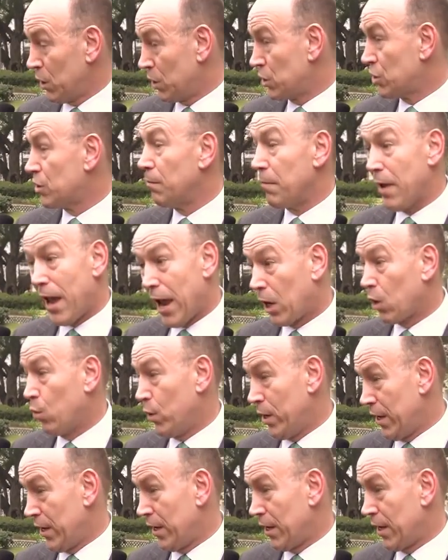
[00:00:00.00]
put some
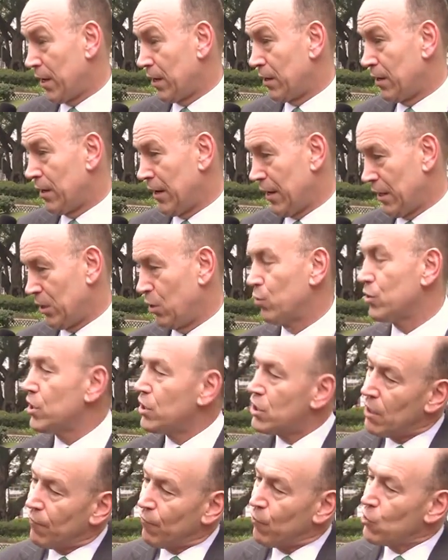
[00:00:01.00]
equity in, and there was
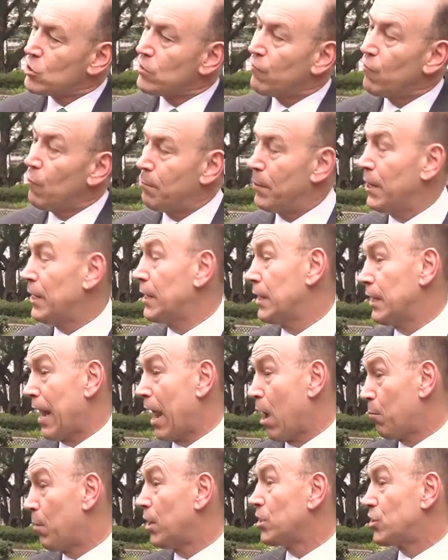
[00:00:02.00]
a difference of opinion
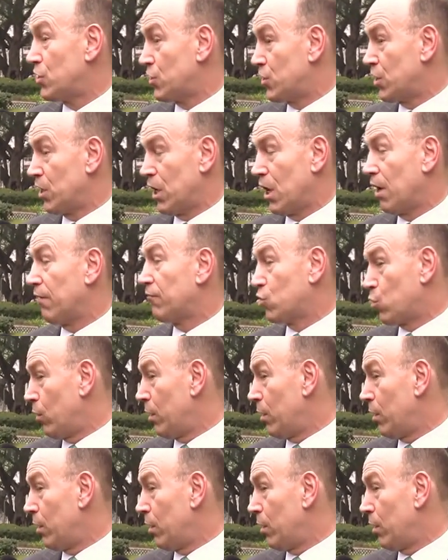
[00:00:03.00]
how much is enough,